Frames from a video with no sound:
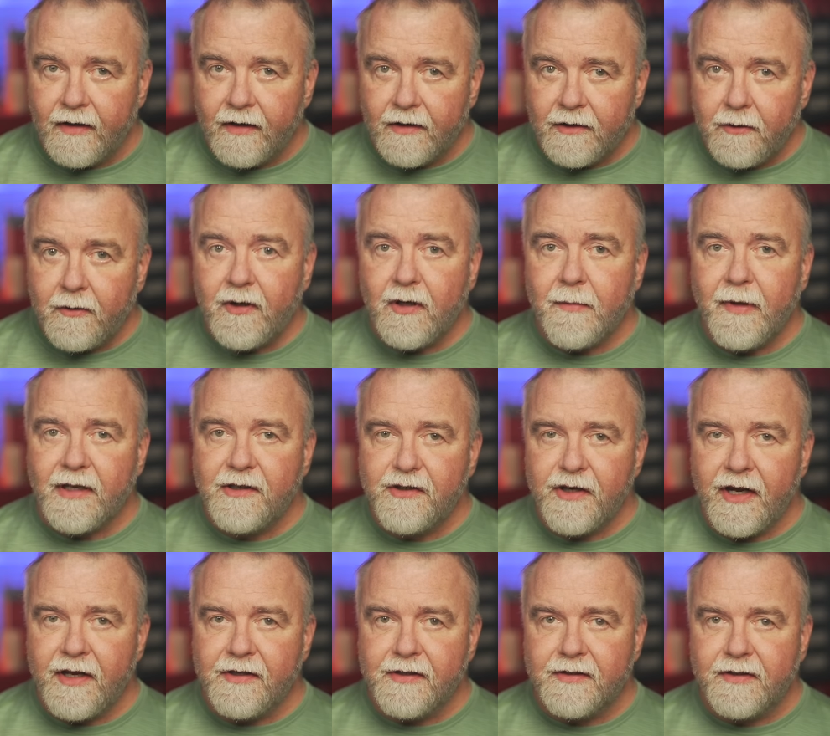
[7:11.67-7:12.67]
You can make
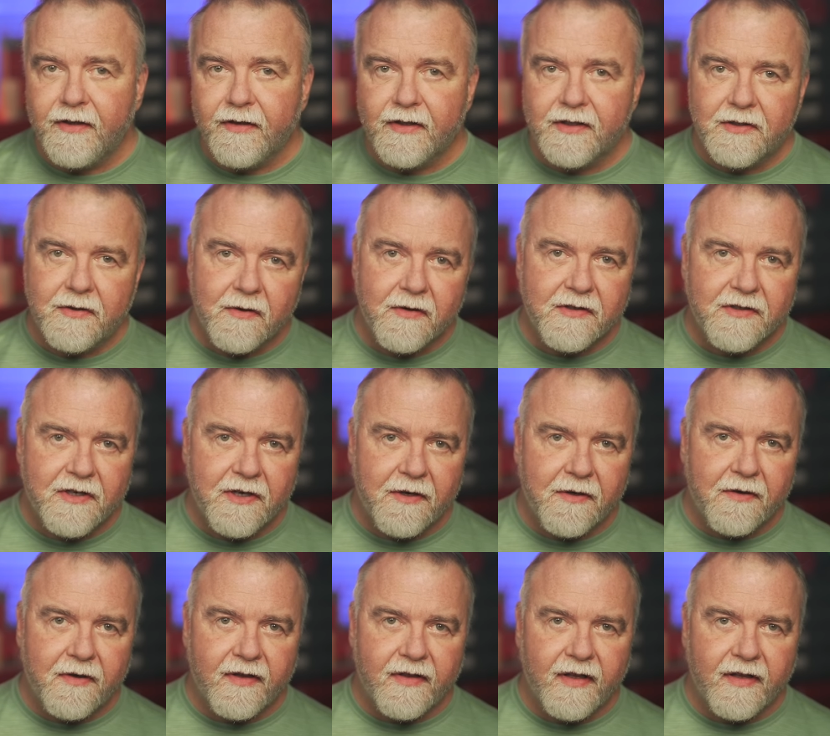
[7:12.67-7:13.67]
changes to the source
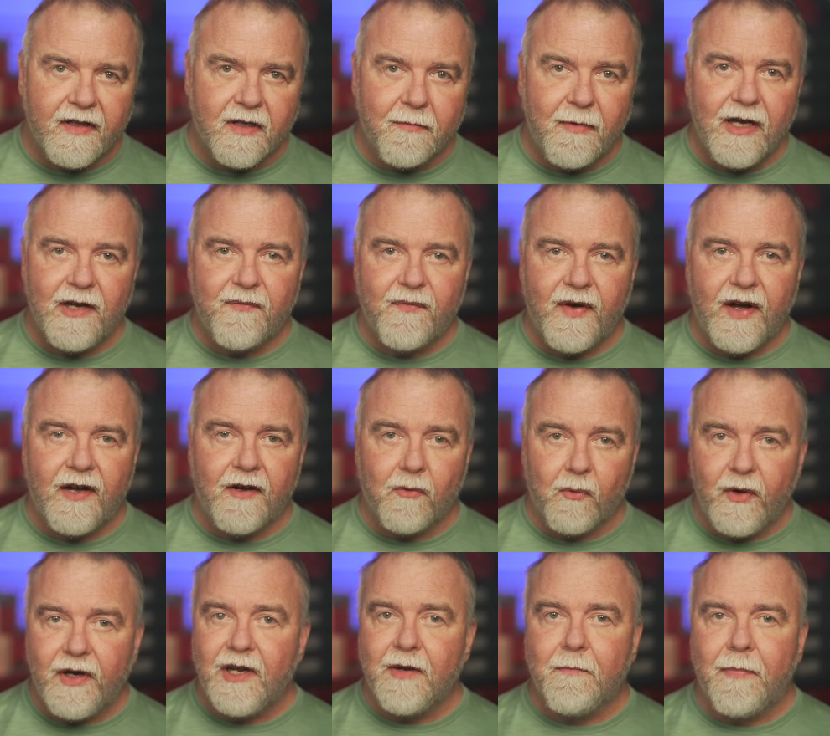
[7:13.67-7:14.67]
code and then the makefile
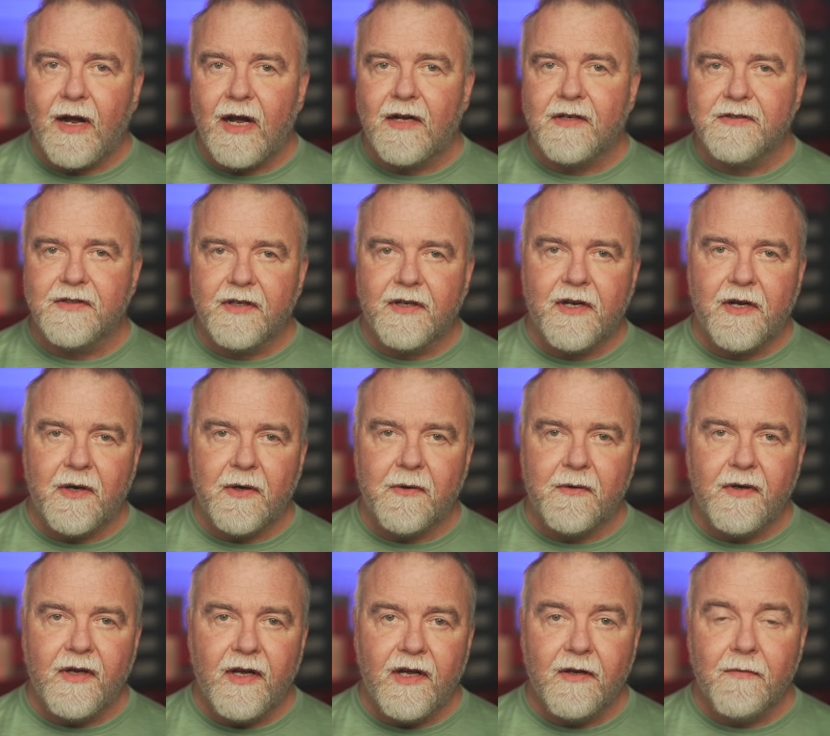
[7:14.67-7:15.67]
recompiles the
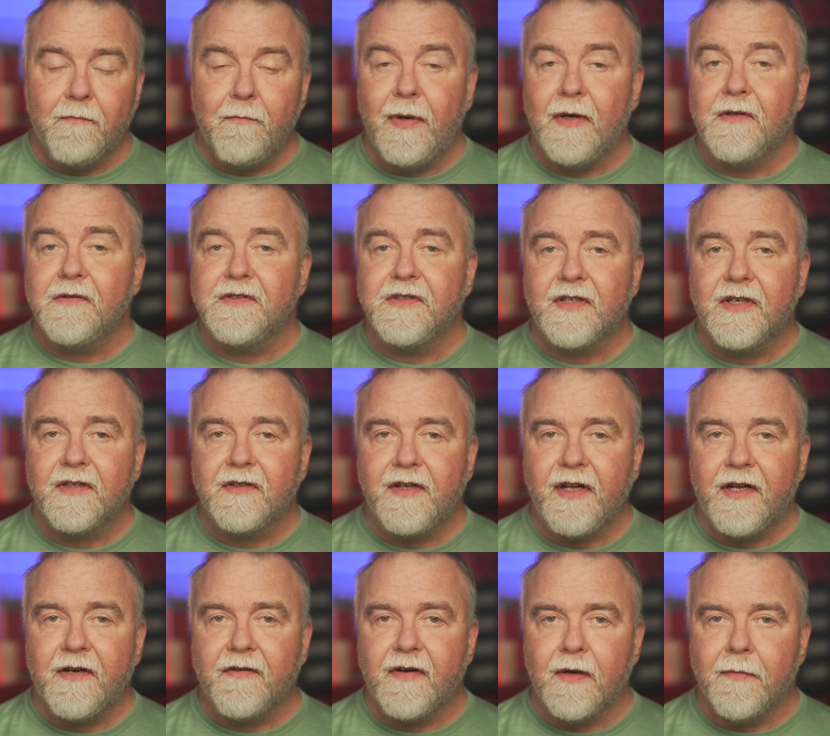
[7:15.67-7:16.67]
code, builds the
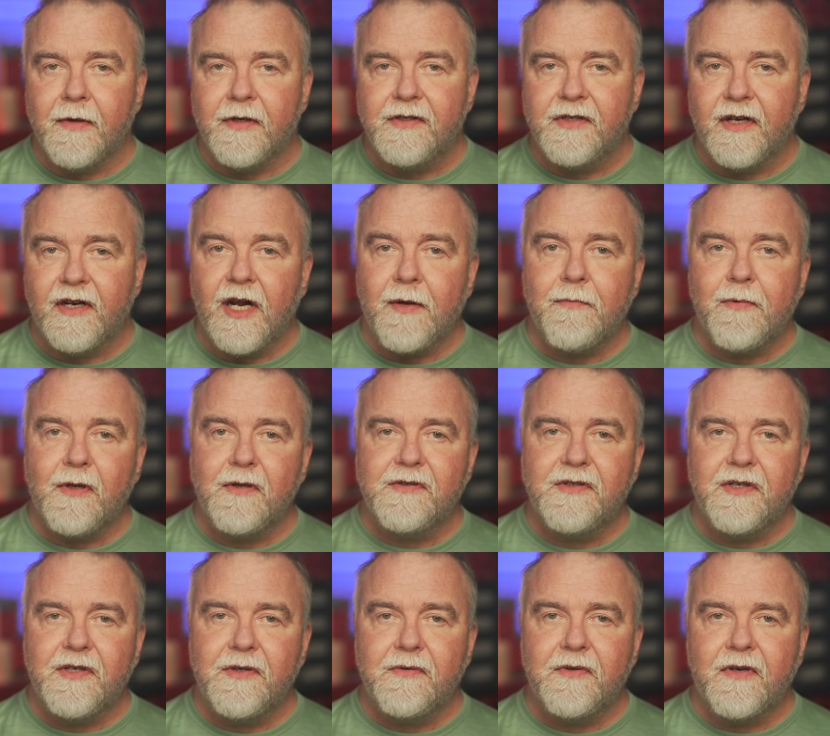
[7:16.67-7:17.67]
container image, and uploads
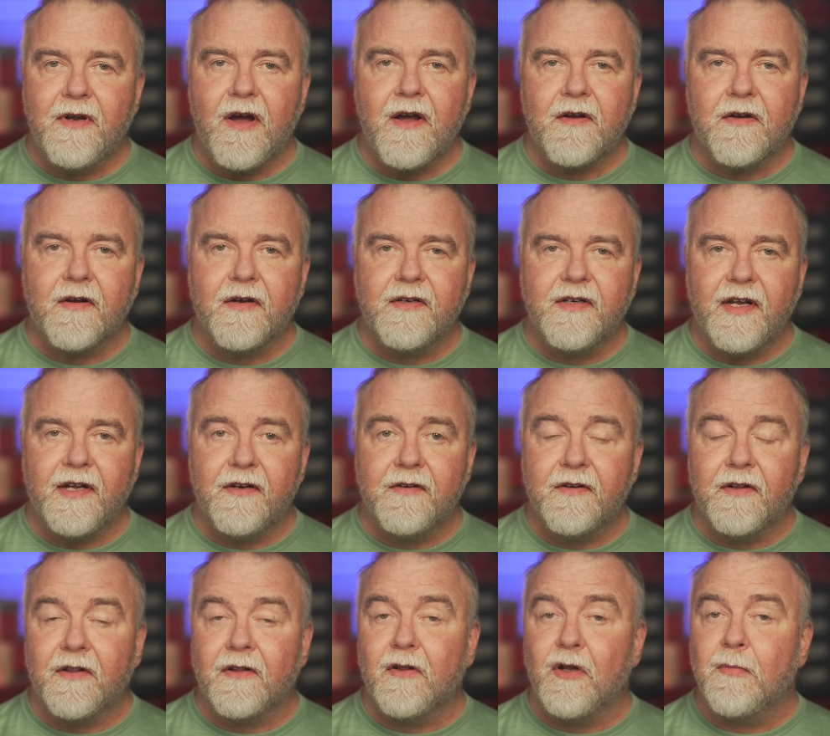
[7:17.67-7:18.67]
the new Docker container
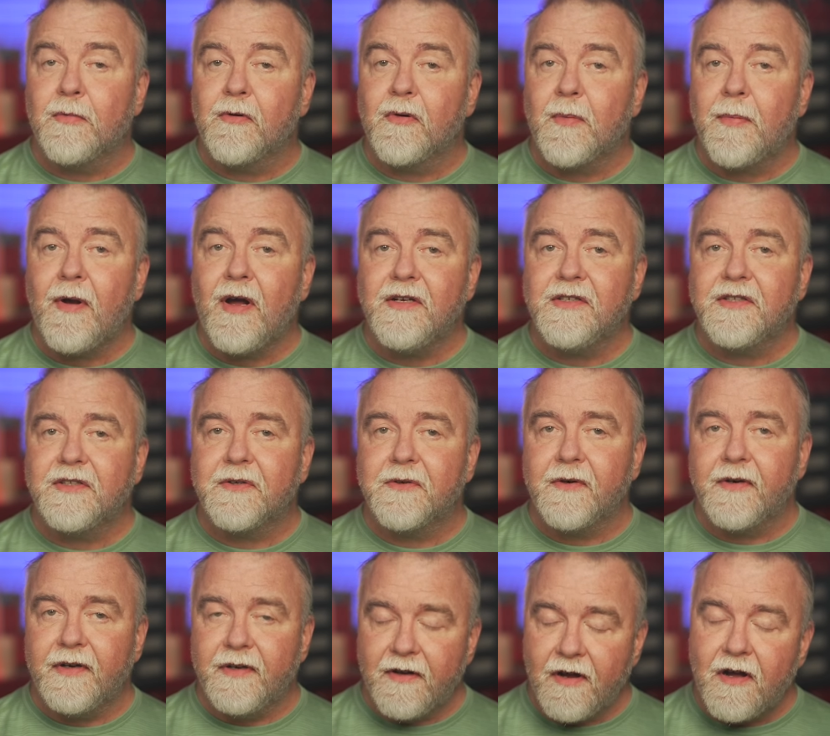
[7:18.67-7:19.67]
to the global
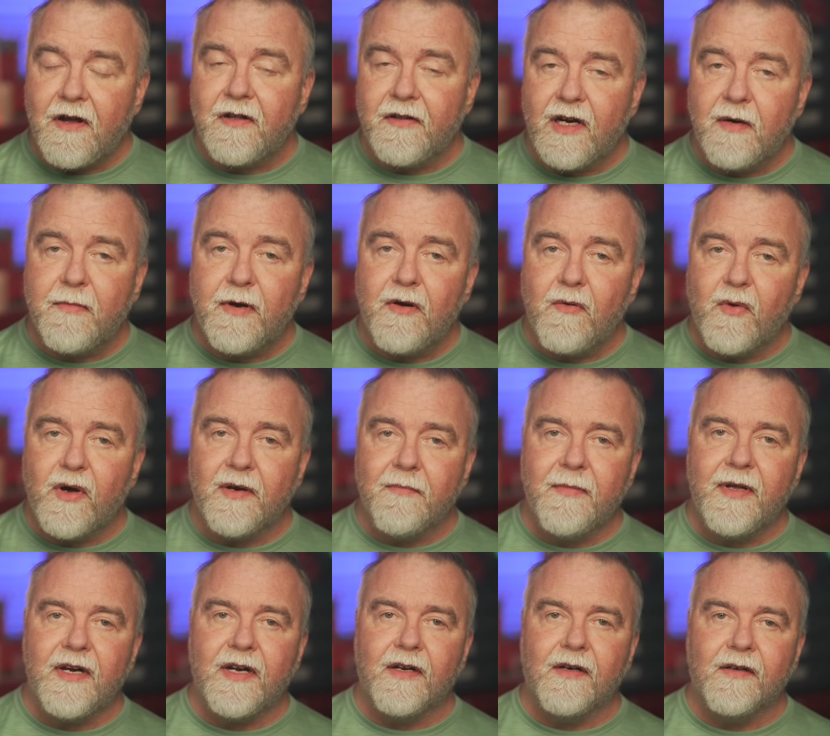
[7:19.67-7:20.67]
repository all in about one
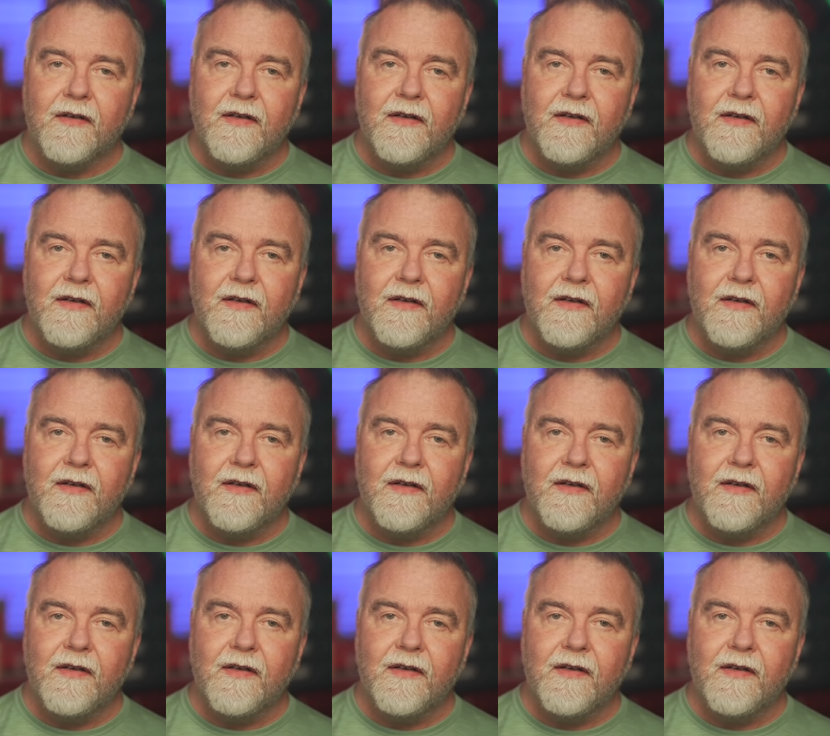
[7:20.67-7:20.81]
minute.